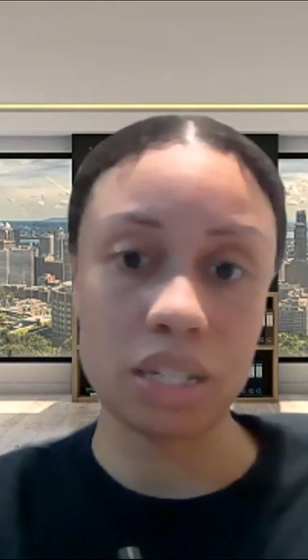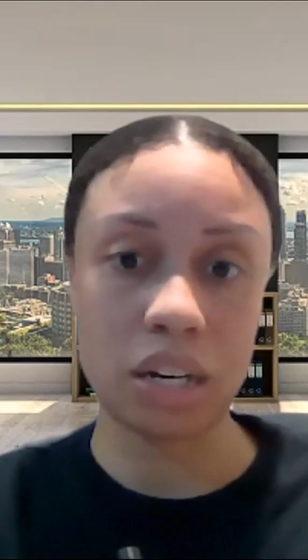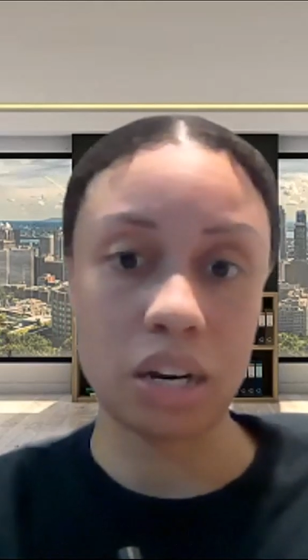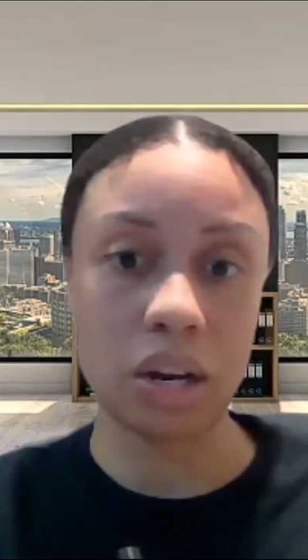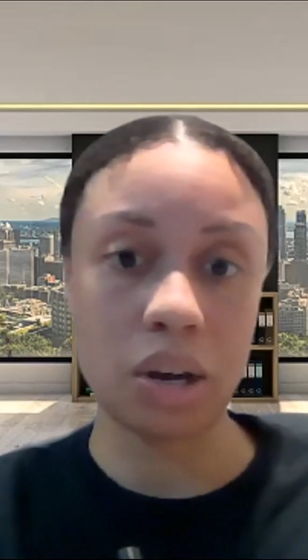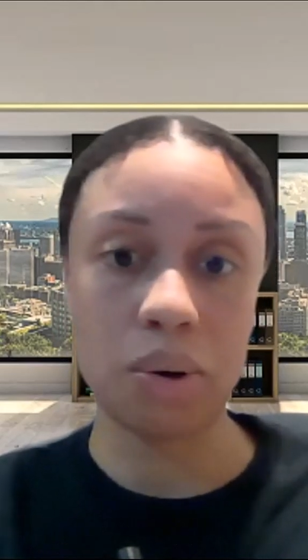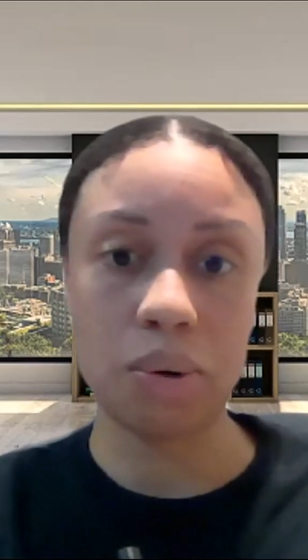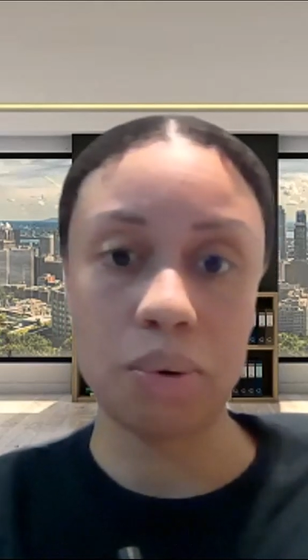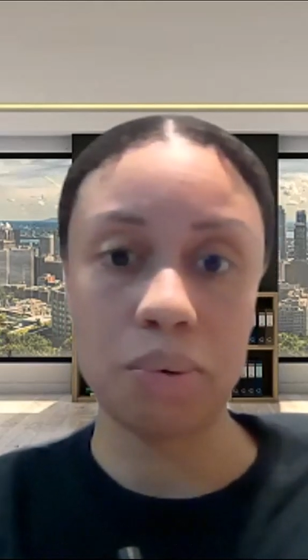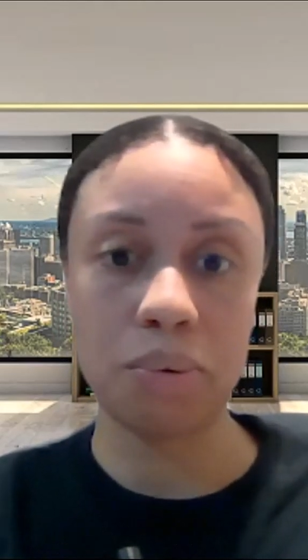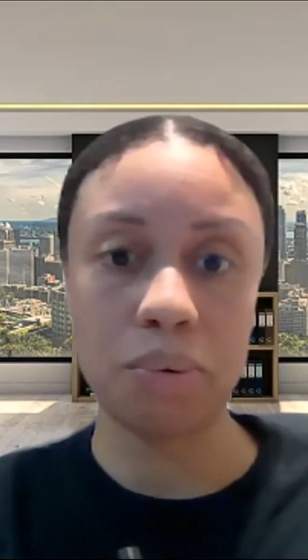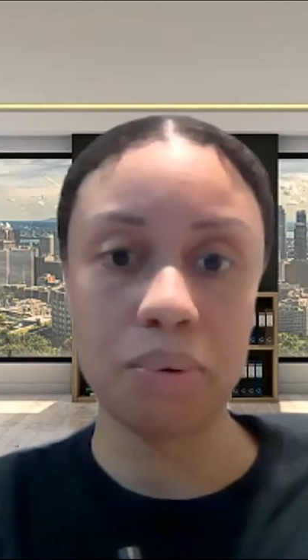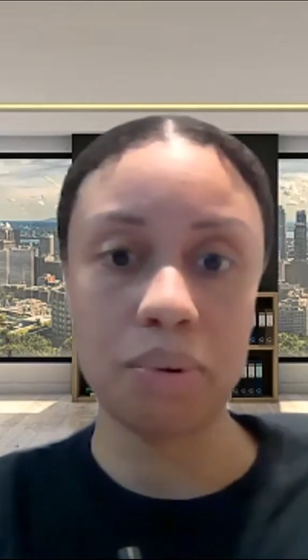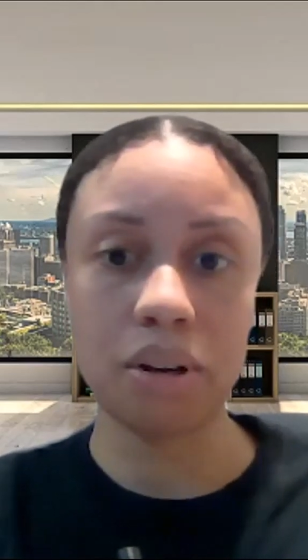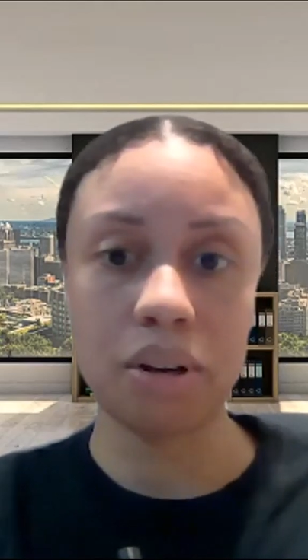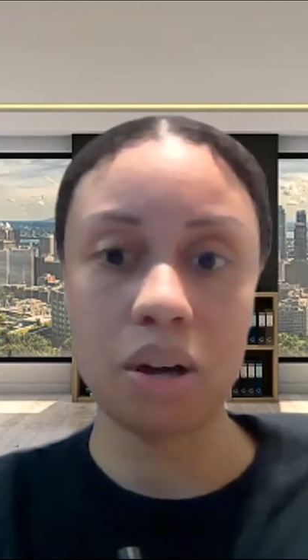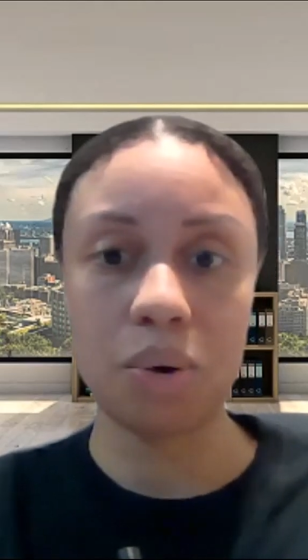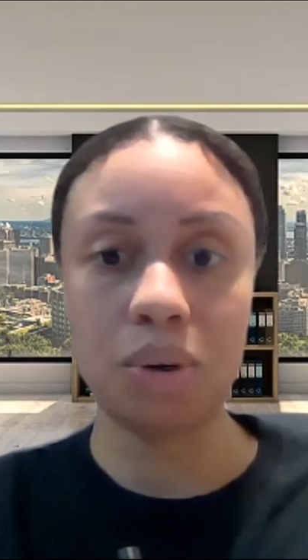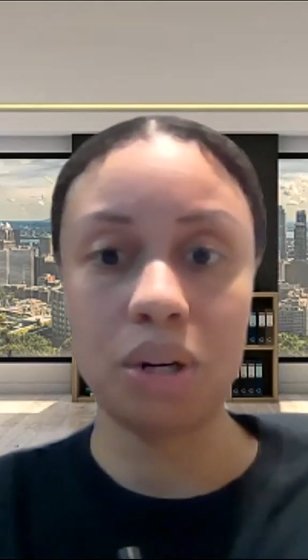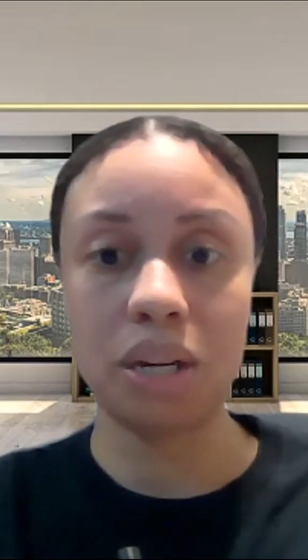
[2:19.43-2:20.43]
to no
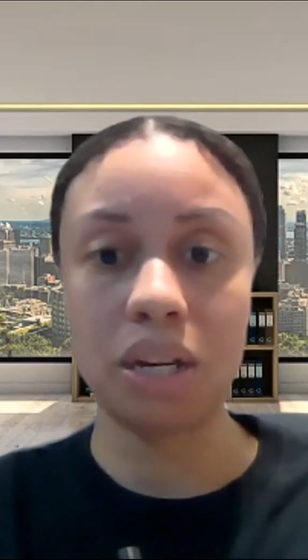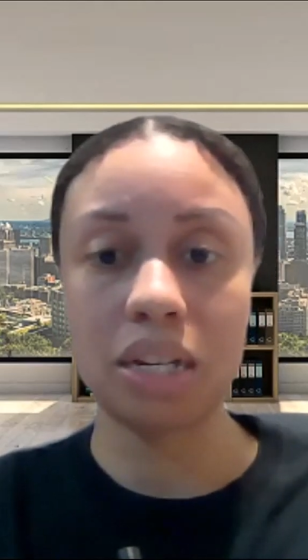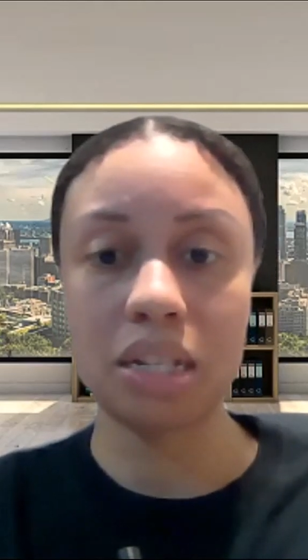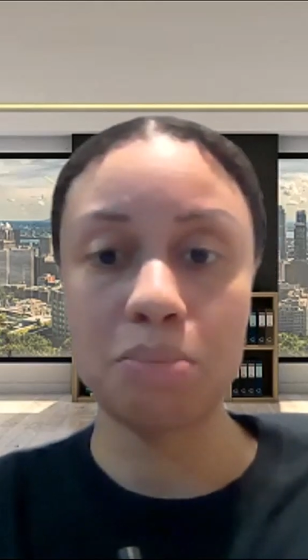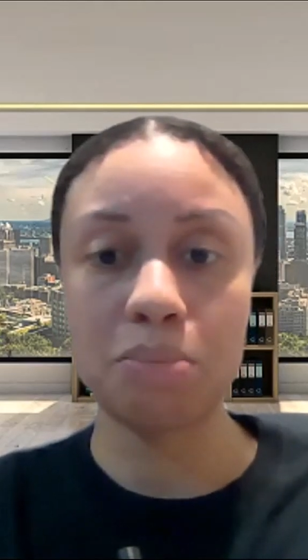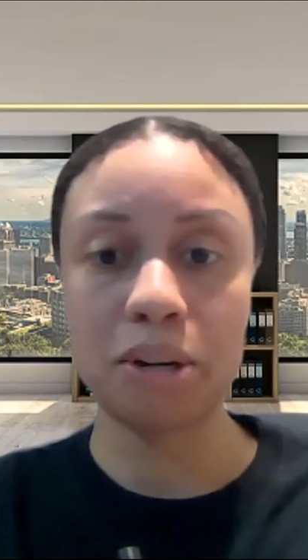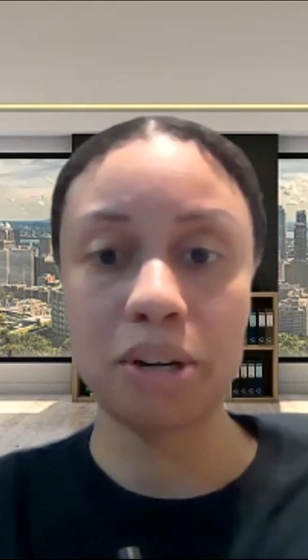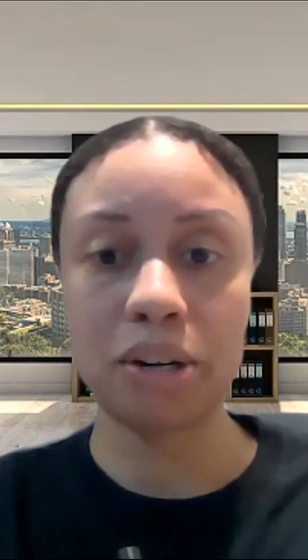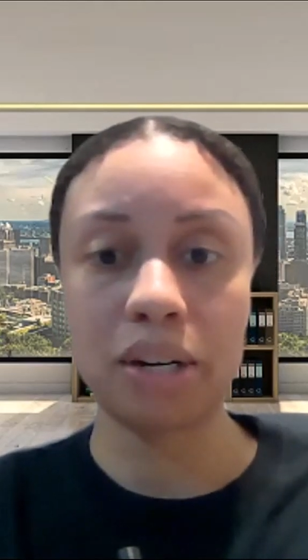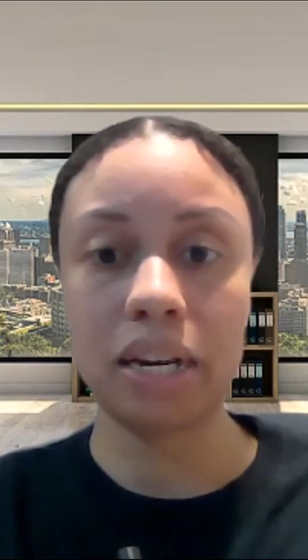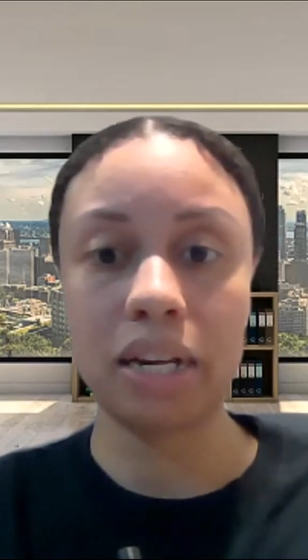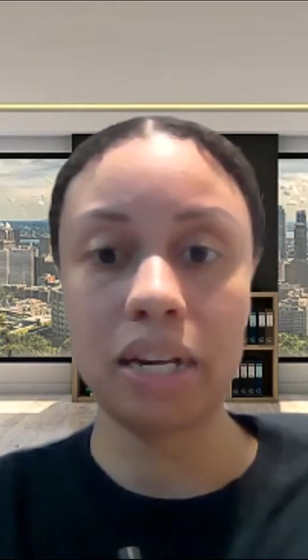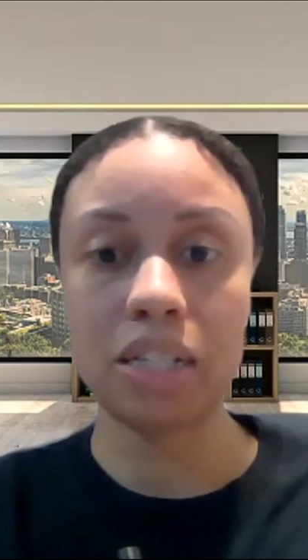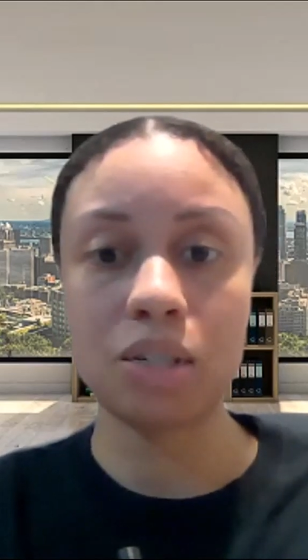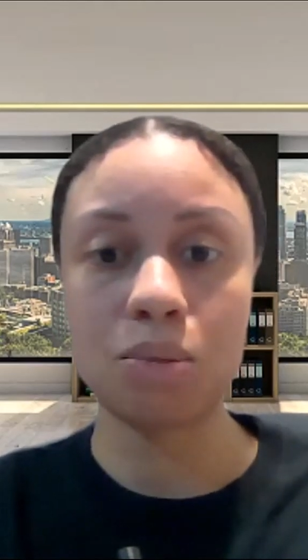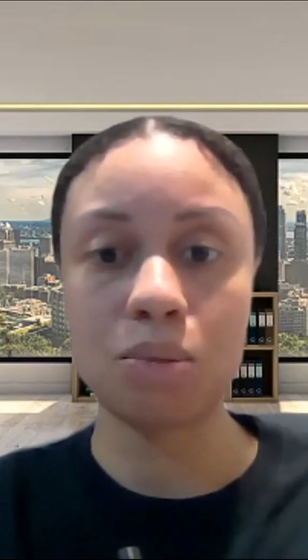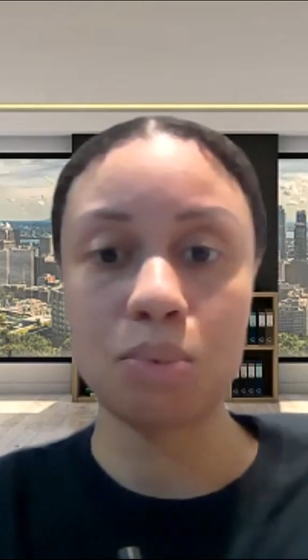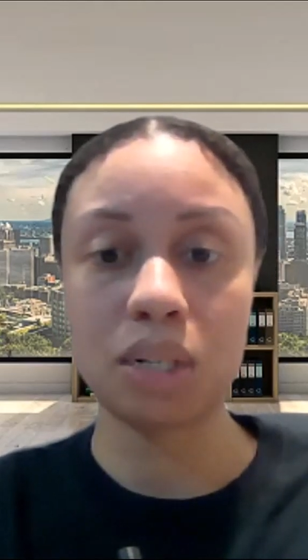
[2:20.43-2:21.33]
coding experience,